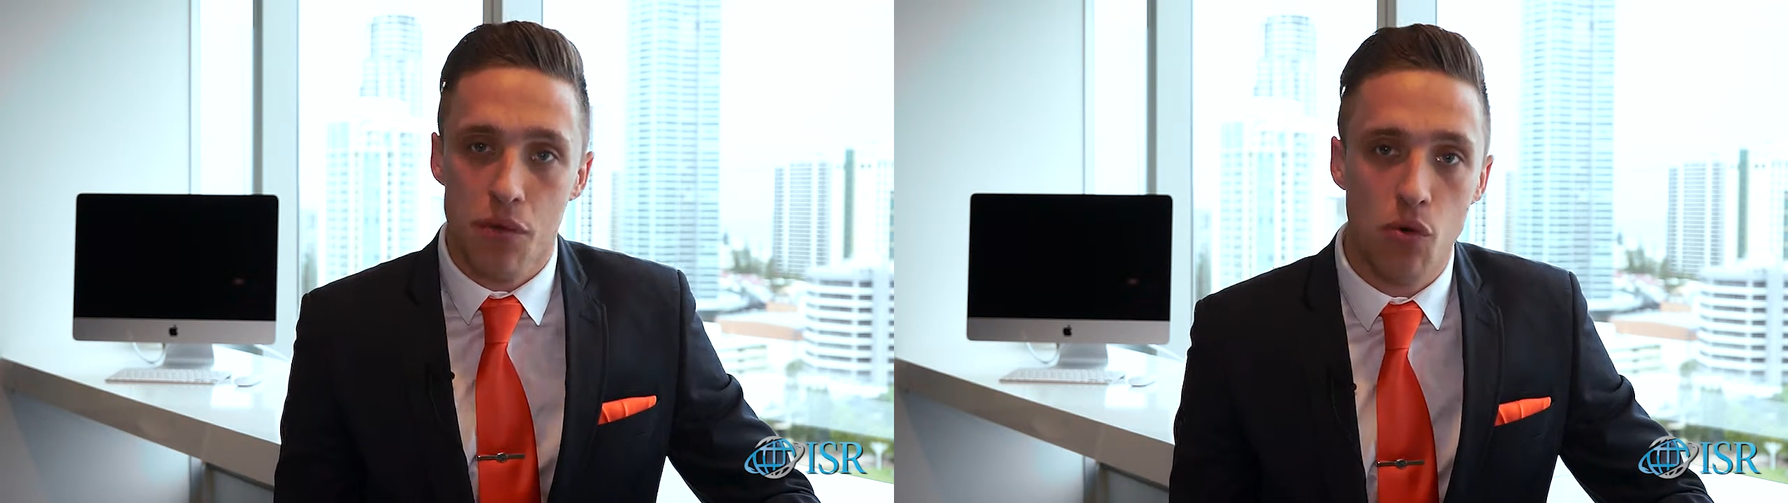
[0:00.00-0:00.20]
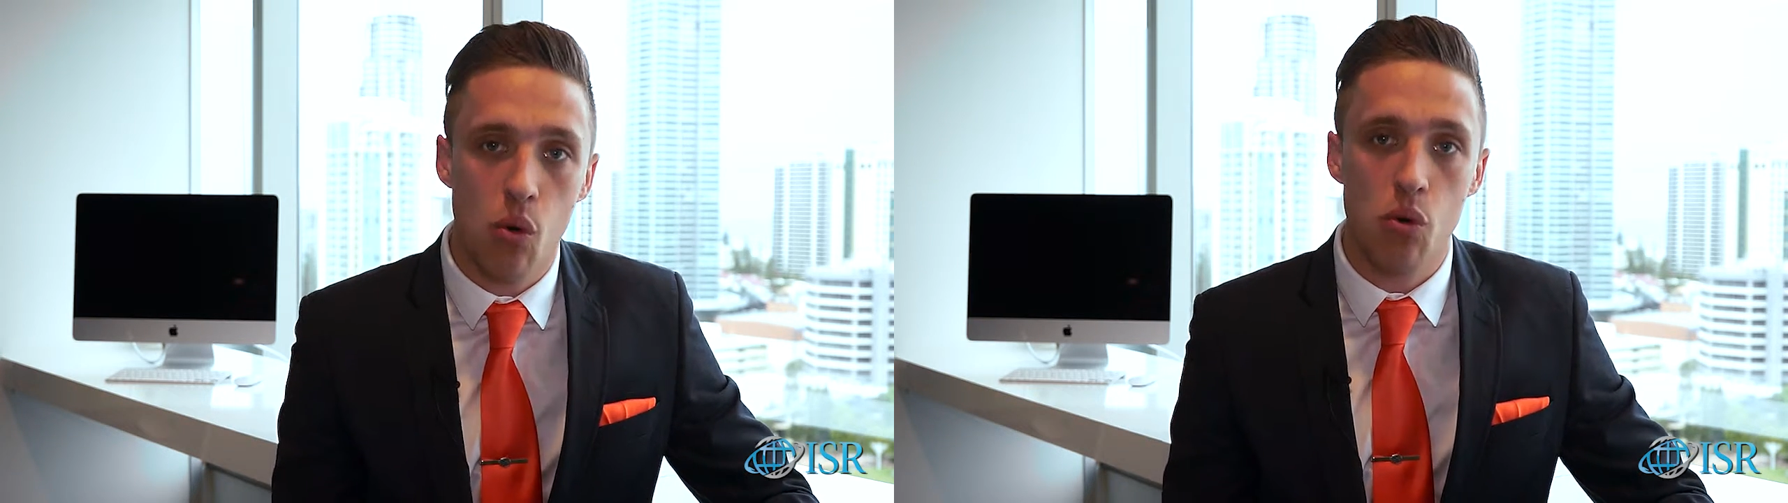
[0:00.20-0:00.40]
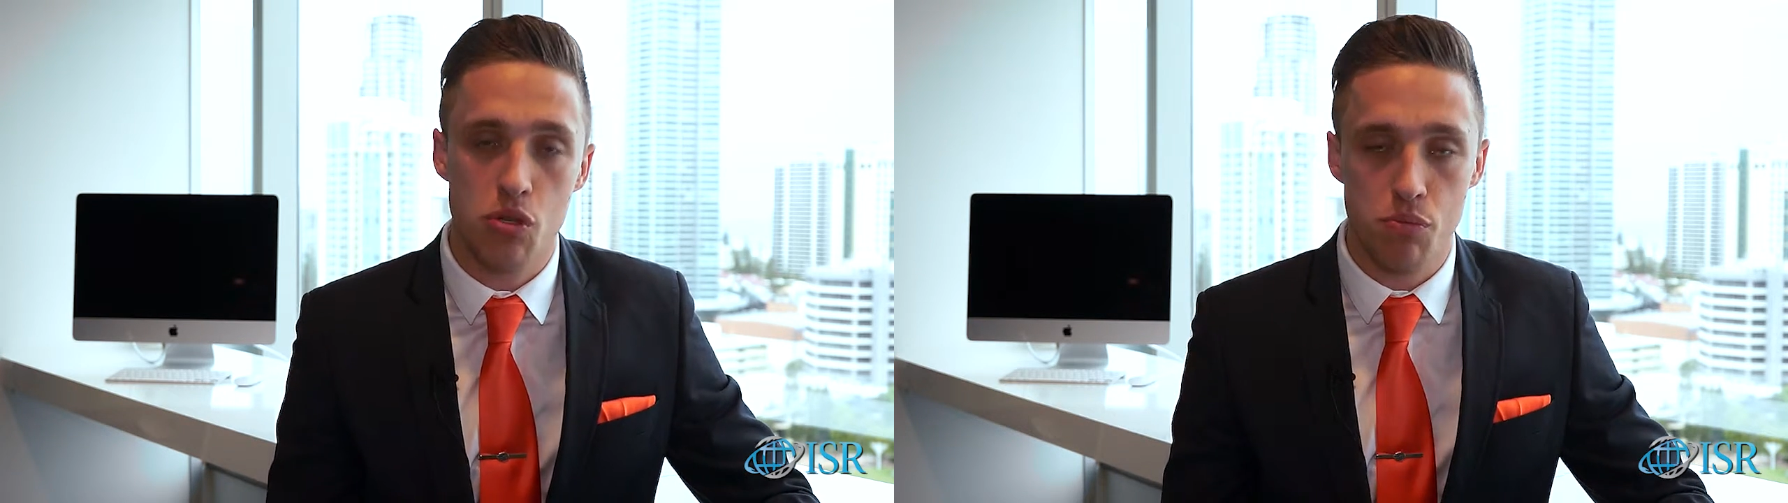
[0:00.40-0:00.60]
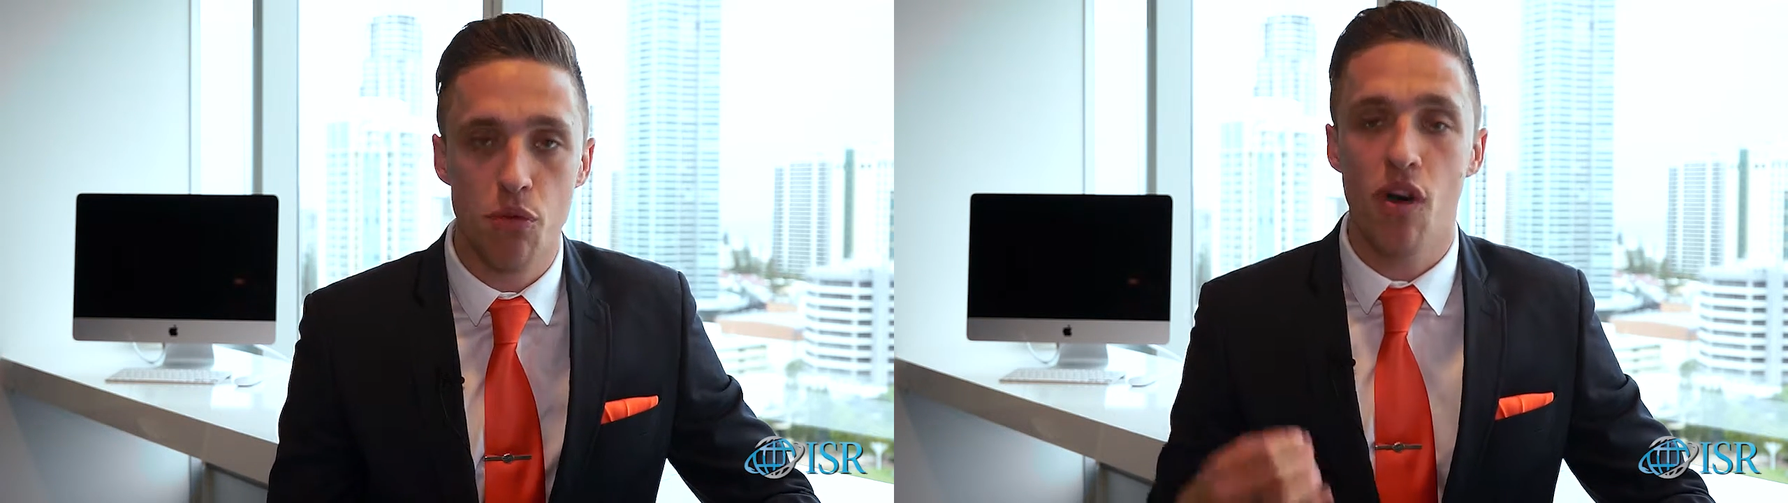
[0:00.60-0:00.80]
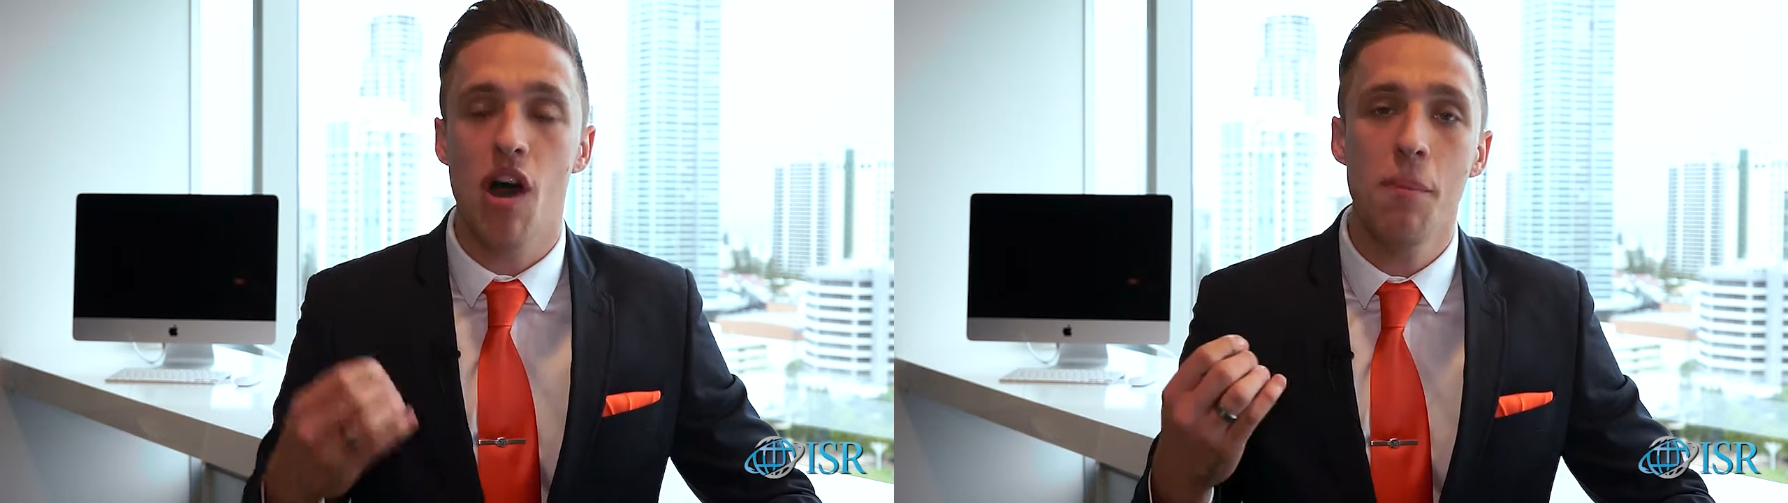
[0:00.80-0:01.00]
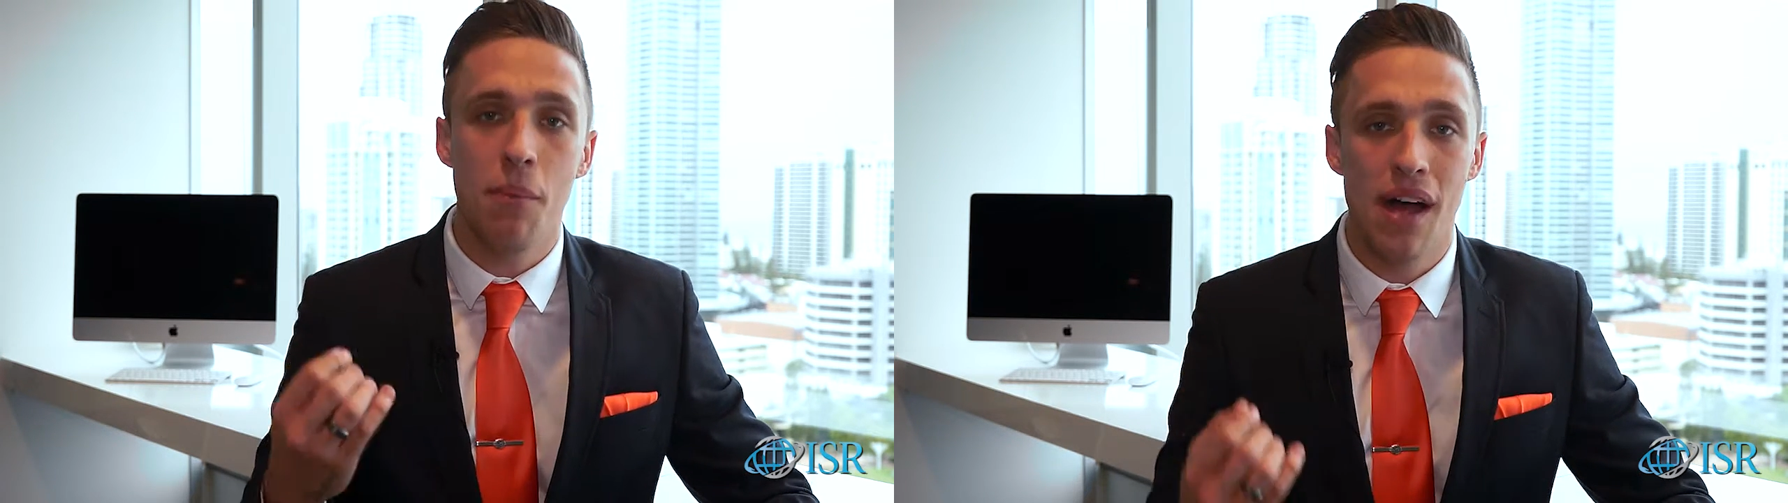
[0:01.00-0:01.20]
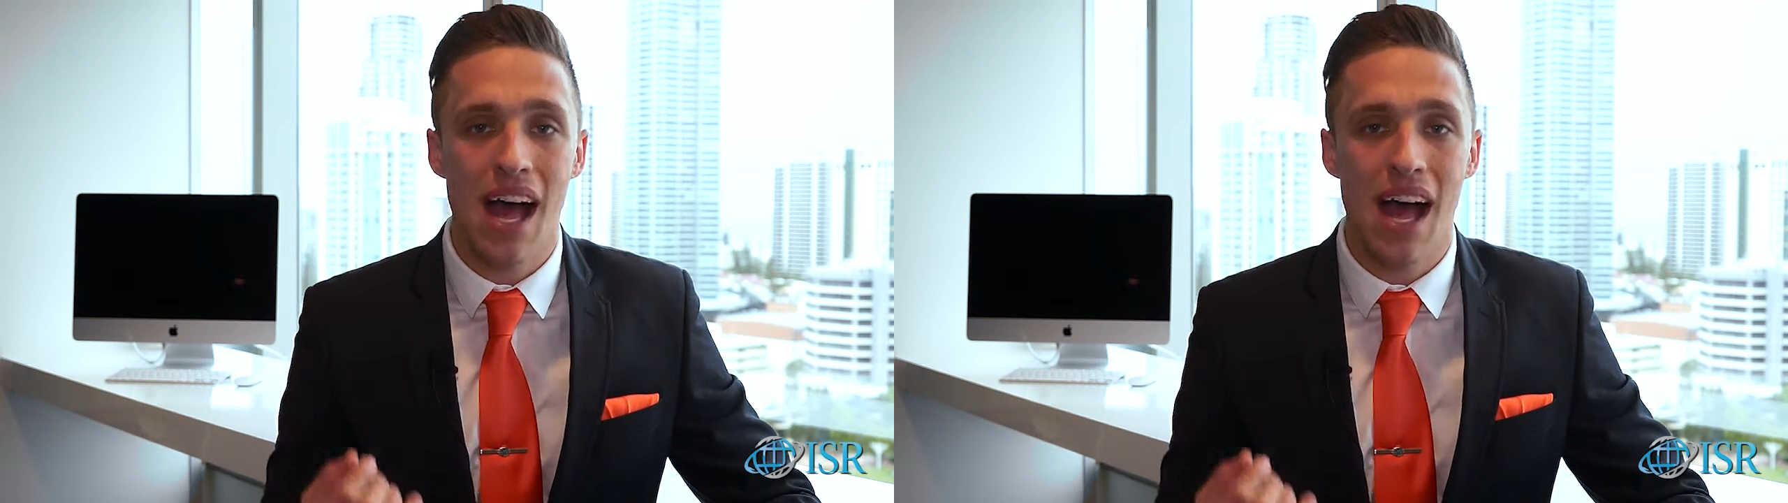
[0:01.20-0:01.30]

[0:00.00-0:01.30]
of course, move up